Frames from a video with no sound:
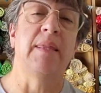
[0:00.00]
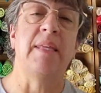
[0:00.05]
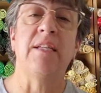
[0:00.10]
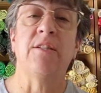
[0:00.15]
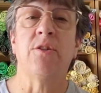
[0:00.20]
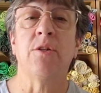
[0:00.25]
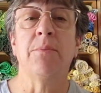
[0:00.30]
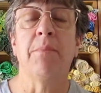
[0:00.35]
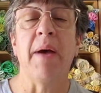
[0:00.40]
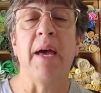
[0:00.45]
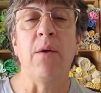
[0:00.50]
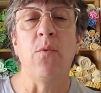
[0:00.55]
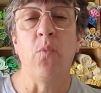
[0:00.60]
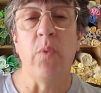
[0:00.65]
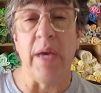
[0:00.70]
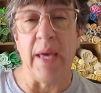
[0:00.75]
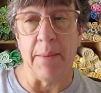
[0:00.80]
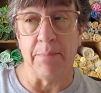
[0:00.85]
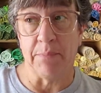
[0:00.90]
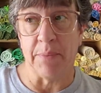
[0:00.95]
these are my
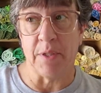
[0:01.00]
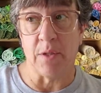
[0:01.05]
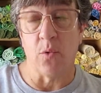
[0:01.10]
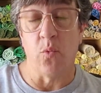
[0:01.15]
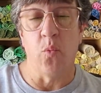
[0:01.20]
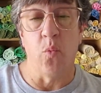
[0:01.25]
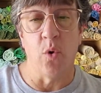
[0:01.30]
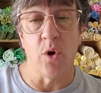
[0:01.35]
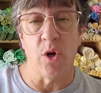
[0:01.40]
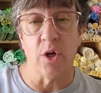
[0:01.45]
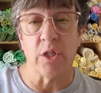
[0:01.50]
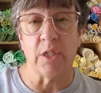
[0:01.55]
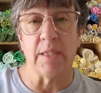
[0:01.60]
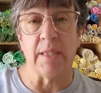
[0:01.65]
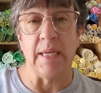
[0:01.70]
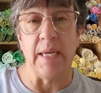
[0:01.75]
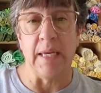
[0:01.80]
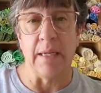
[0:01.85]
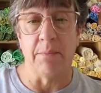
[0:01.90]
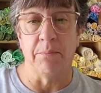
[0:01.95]
whips, works
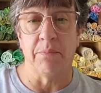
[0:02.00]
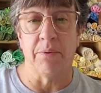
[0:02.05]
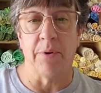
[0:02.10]
in